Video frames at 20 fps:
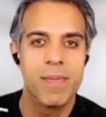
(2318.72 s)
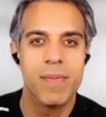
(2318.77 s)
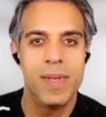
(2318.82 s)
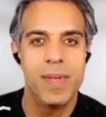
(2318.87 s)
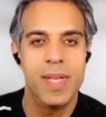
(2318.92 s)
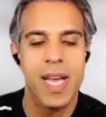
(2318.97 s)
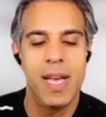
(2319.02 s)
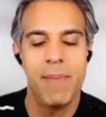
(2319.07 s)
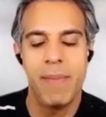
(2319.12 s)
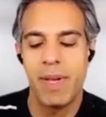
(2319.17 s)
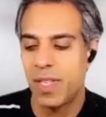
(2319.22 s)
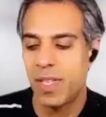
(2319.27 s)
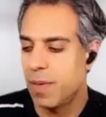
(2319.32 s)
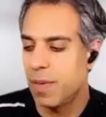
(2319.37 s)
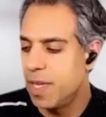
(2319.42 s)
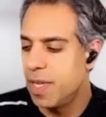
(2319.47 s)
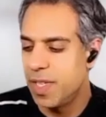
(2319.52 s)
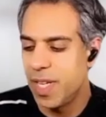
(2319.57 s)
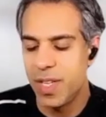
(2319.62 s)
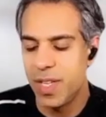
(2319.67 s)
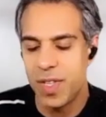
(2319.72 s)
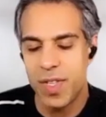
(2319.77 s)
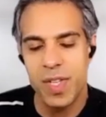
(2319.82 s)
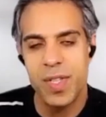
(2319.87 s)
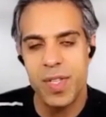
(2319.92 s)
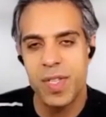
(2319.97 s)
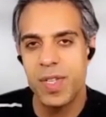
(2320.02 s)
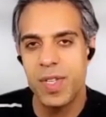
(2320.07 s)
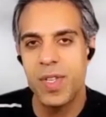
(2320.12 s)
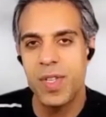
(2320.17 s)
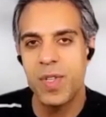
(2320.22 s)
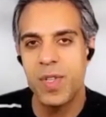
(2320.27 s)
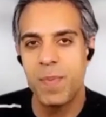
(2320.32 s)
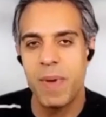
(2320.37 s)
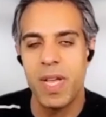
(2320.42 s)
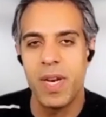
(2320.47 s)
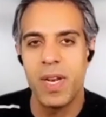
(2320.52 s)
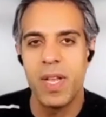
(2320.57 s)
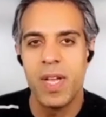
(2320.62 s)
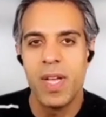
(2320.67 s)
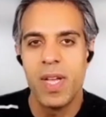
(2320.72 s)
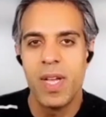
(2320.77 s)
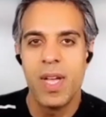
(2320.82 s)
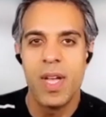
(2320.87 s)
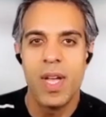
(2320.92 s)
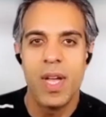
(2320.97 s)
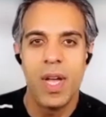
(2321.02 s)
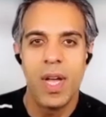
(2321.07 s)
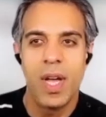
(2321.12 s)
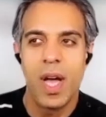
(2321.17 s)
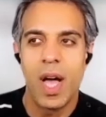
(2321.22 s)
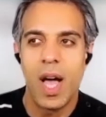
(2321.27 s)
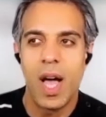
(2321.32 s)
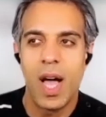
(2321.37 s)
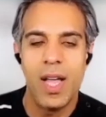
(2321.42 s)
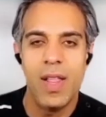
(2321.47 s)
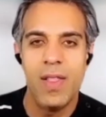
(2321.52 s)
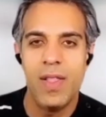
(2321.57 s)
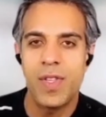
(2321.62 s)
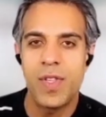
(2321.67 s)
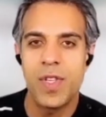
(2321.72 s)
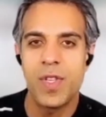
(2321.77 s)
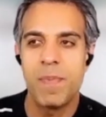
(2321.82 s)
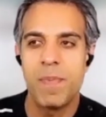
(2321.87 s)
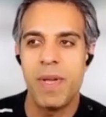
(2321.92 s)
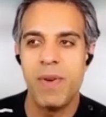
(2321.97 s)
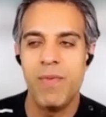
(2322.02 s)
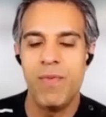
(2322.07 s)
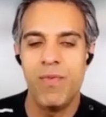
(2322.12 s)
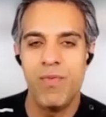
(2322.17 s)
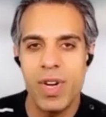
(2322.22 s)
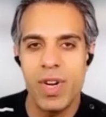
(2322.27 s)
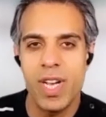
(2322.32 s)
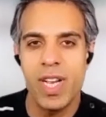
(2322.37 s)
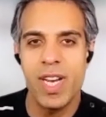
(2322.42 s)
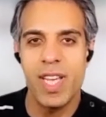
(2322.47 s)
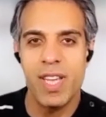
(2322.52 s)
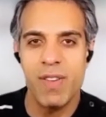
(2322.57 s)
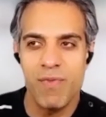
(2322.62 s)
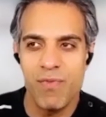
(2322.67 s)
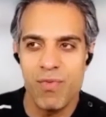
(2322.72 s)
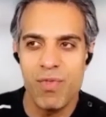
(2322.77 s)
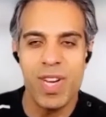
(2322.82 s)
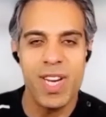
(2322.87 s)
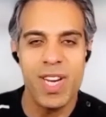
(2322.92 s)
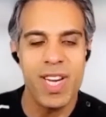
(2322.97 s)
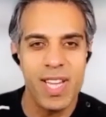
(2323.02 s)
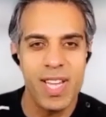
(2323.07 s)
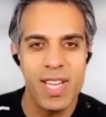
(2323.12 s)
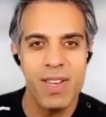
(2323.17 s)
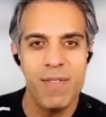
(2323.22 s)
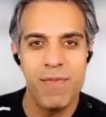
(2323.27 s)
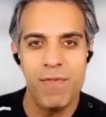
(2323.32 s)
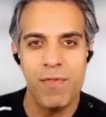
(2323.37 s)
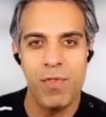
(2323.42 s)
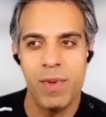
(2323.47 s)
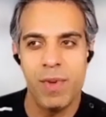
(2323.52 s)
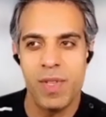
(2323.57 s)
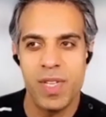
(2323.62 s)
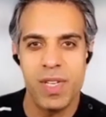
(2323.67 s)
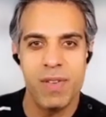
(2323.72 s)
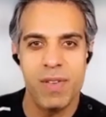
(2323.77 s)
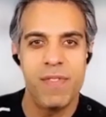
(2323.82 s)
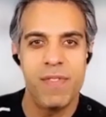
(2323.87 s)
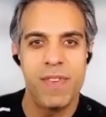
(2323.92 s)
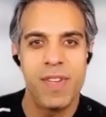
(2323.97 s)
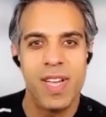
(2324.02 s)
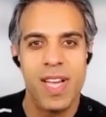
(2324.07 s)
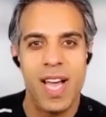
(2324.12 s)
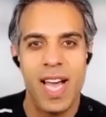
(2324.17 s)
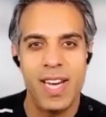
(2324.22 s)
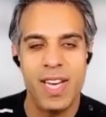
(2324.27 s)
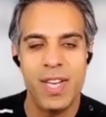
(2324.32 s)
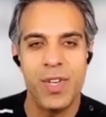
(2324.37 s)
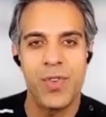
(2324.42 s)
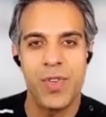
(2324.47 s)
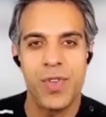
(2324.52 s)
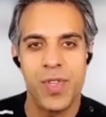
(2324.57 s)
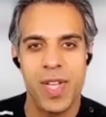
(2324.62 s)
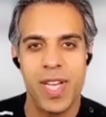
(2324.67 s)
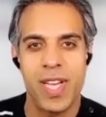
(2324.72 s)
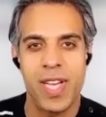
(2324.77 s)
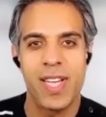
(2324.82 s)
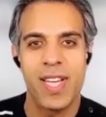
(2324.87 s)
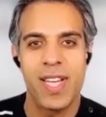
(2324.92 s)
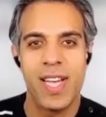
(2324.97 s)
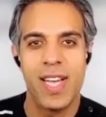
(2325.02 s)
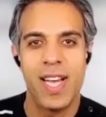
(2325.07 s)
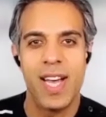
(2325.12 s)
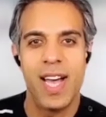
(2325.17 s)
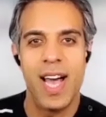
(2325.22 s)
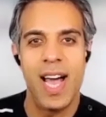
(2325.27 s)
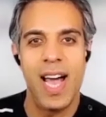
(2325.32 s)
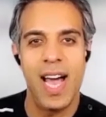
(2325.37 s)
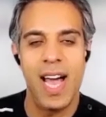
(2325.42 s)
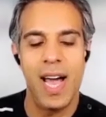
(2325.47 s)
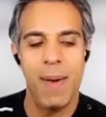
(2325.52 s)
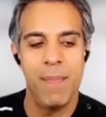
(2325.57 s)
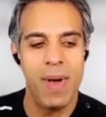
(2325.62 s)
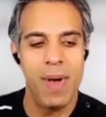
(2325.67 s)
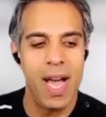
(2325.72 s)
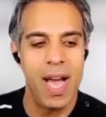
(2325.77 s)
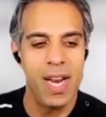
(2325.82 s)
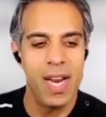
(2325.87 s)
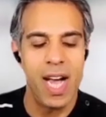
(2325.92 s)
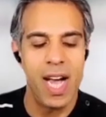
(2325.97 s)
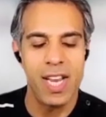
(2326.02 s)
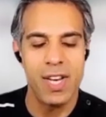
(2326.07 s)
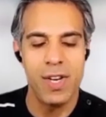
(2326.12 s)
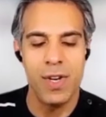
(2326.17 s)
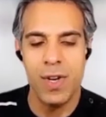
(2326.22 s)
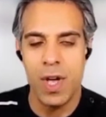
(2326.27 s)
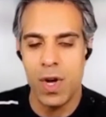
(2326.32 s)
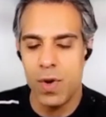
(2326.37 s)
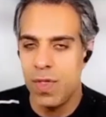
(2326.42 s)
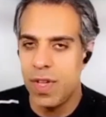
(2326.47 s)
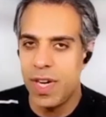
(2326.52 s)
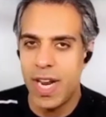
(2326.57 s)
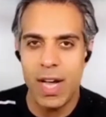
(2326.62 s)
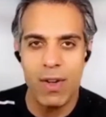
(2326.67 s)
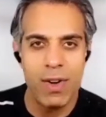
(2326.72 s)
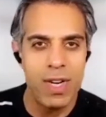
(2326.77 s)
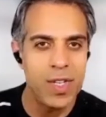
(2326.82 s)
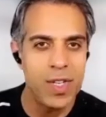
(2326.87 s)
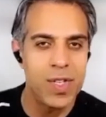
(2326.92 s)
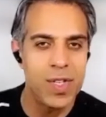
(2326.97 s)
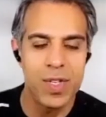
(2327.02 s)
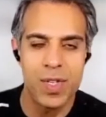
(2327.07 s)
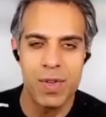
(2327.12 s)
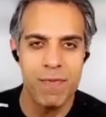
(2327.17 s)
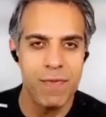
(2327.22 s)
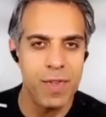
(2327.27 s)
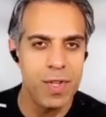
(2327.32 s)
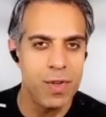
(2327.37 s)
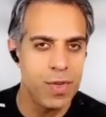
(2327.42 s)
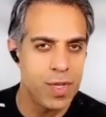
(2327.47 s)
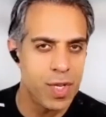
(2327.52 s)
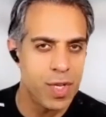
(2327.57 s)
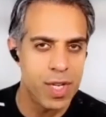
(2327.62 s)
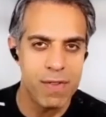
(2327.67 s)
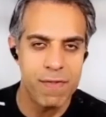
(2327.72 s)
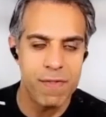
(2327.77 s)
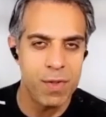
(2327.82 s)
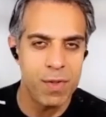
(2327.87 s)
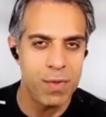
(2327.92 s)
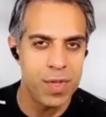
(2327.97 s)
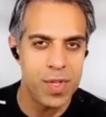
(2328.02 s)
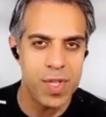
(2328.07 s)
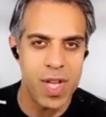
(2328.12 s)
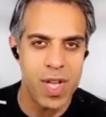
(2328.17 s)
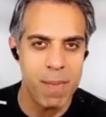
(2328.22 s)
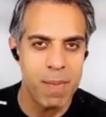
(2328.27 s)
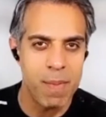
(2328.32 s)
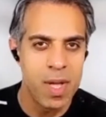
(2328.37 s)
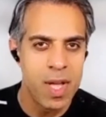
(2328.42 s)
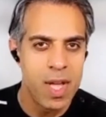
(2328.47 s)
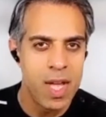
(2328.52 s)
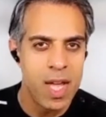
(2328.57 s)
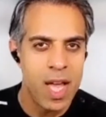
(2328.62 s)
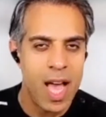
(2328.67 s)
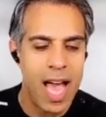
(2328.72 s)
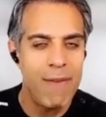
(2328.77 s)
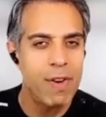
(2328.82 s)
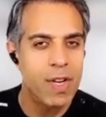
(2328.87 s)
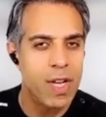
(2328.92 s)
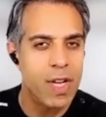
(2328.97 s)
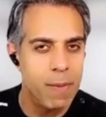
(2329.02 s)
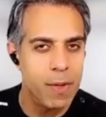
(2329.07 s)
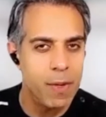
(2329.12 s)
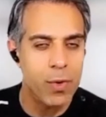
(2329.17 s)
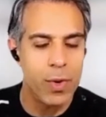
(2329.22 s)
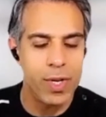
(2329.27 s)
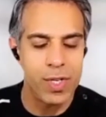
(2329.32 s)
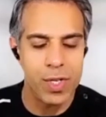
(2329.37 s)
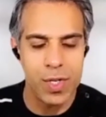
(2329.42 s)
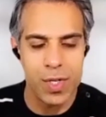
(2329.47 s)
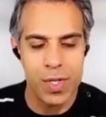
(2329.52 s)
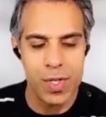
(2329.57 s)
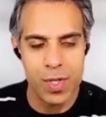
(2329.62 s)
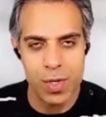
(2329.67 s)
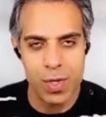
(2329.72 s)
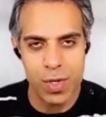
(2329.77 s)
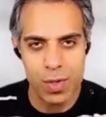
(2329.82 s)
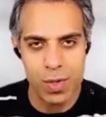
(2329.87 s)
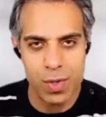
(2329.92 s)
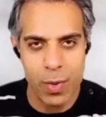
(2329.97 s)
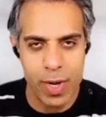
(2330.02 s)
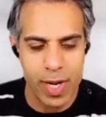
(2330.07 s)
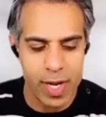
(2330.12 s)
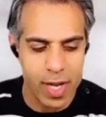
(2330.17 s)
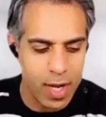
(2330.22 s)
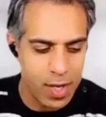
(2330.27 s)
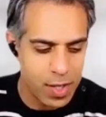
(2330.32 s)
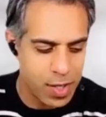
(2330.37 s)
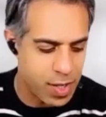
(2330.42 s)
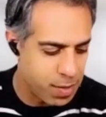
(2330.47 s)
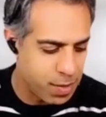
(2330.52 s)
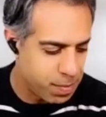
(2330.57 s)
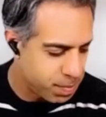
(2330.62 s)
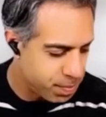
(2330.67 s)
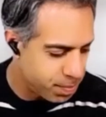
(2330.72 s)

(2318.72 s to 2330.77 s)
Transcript: yeah it makes complete sense this this has been this has been really really informative and interesting um, and I know that our listeners and viewers are going to feel the same. I have a couple of questions to quickly ask you.